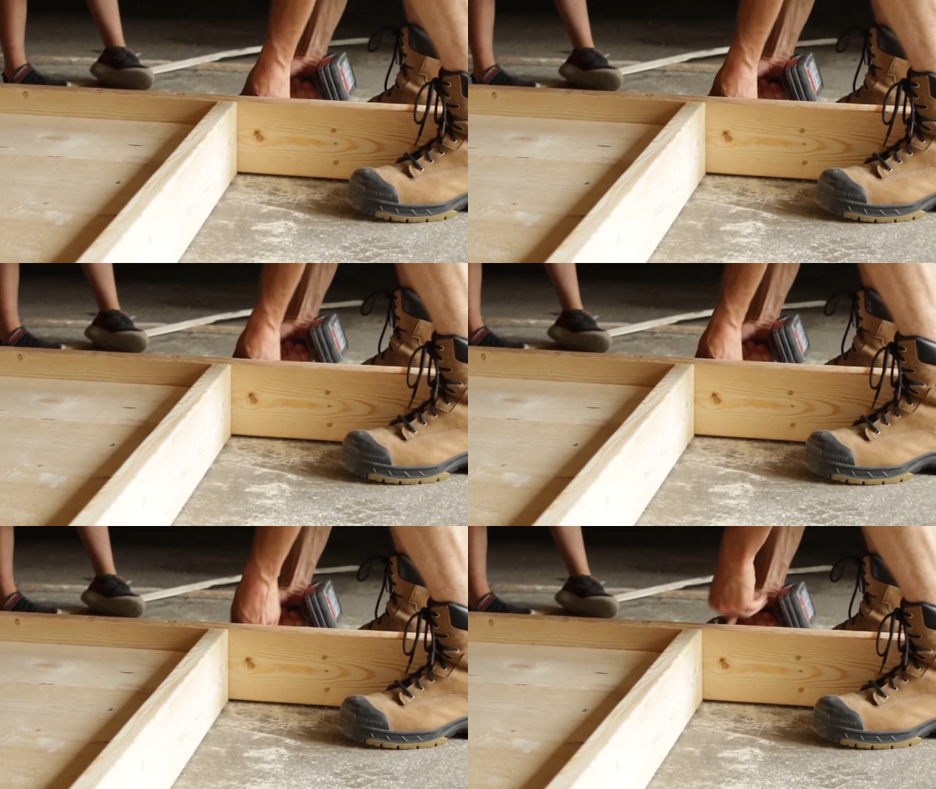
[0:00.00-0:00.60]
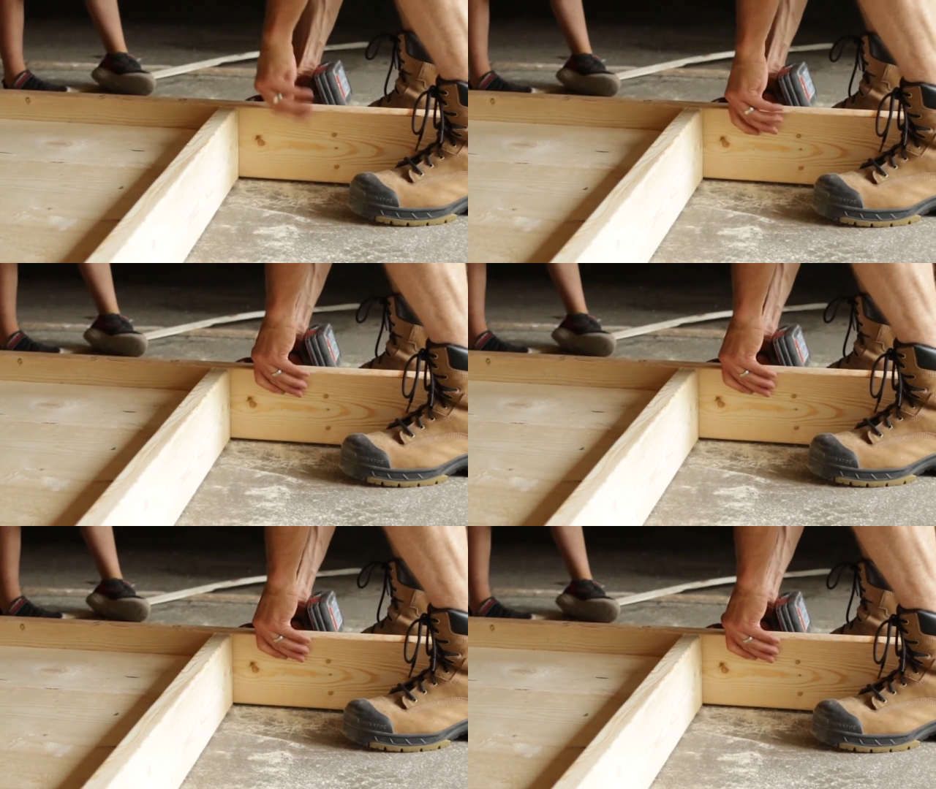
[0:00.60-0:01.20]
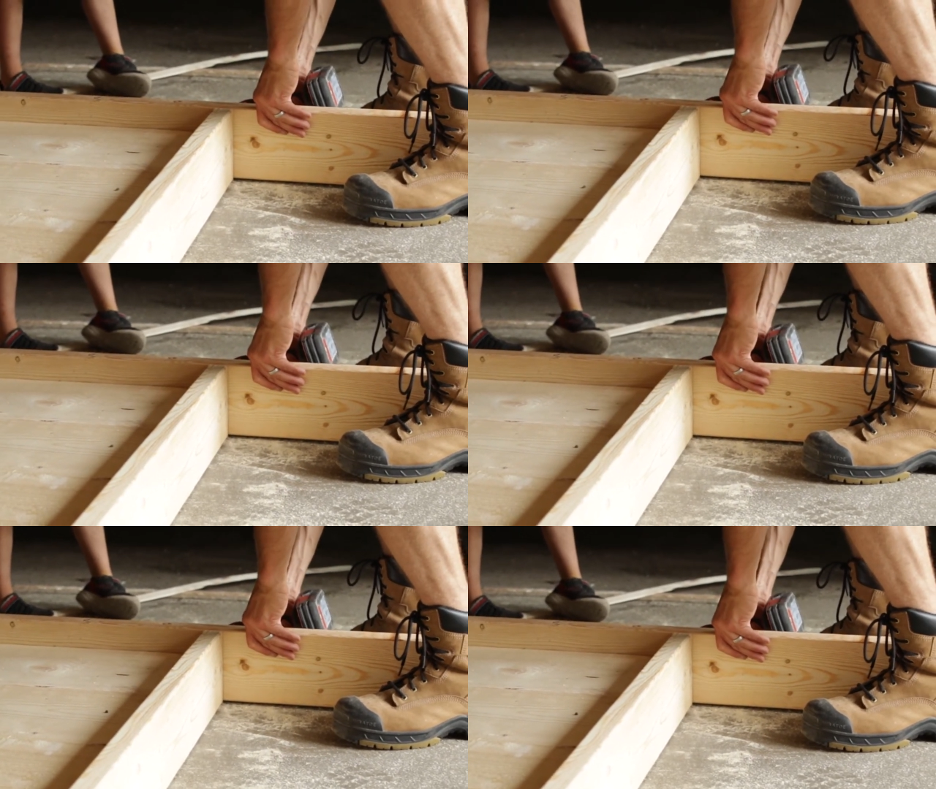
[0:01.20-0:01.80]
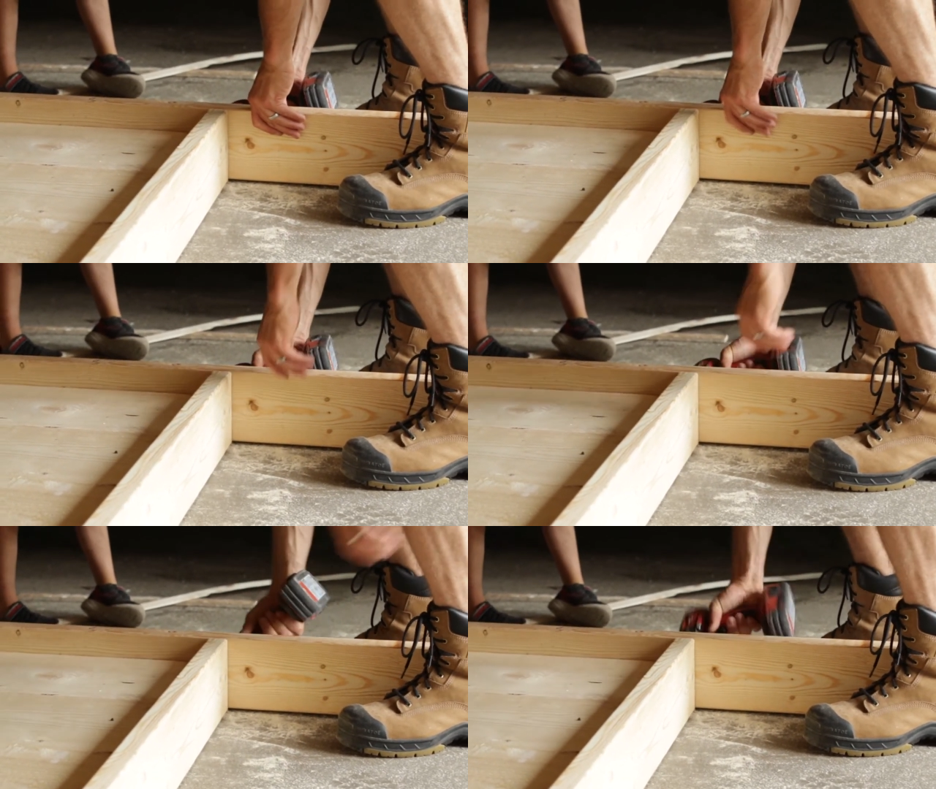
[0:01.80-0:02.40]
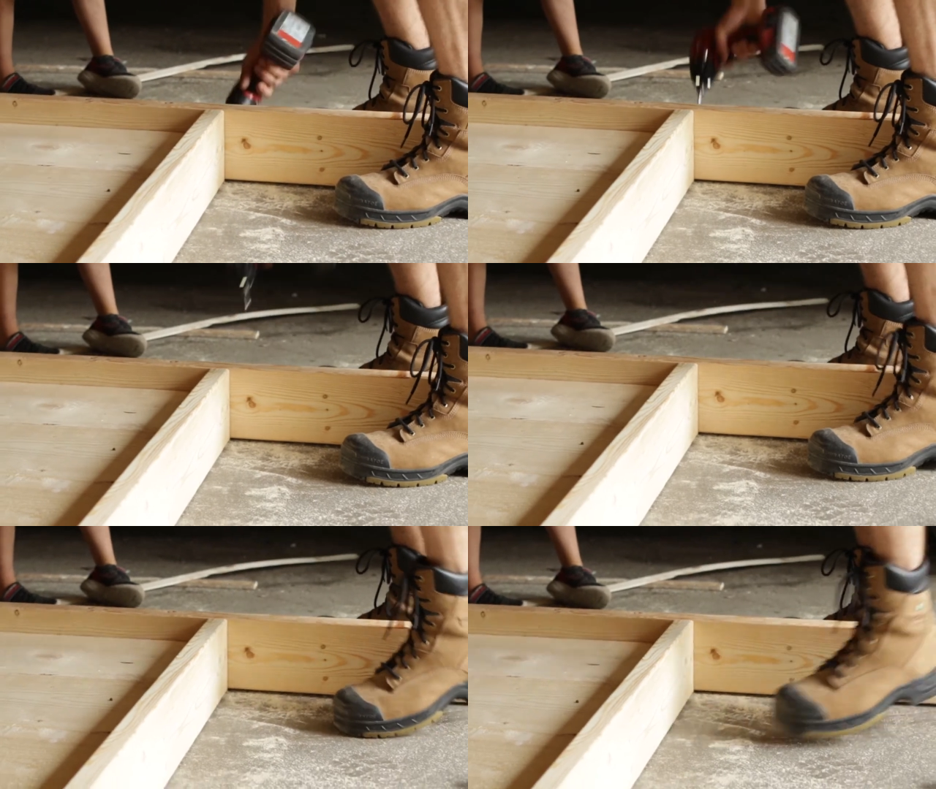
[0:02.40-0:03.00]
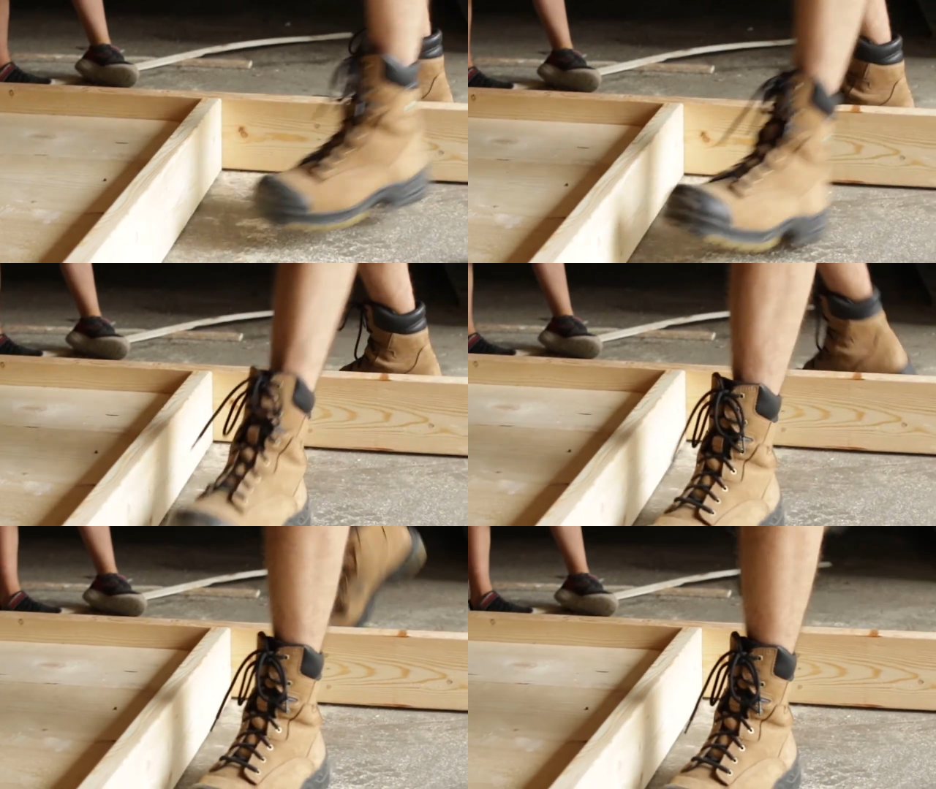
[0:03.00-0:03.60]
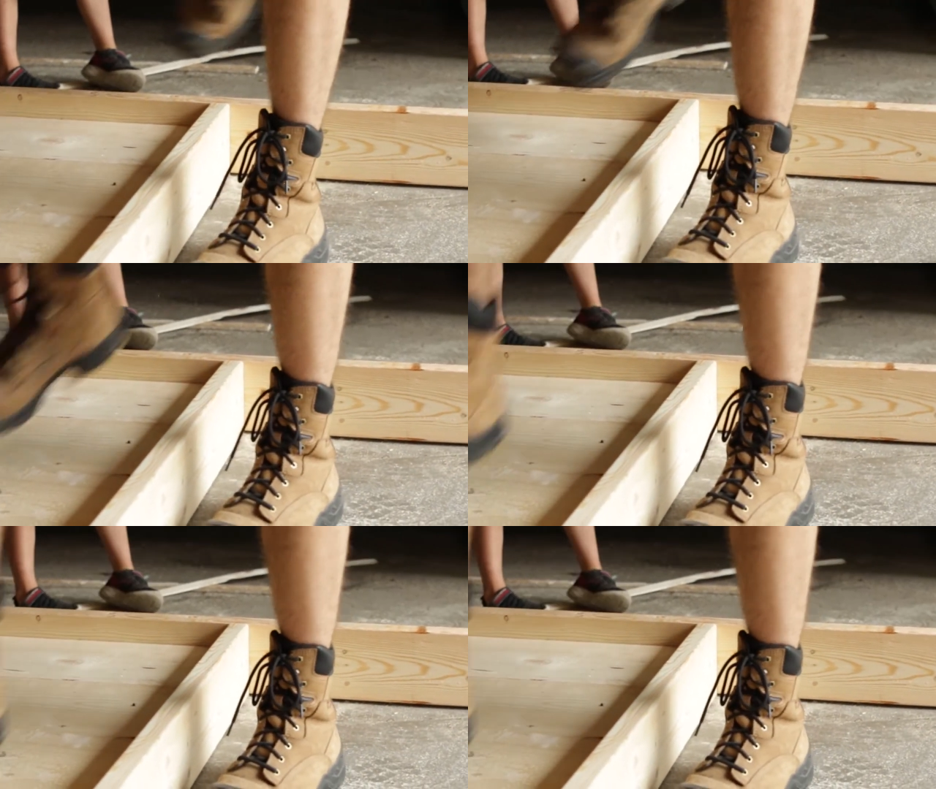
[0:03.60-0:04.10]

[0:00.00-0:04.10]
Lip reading: No face is visible, so there are no lips to read.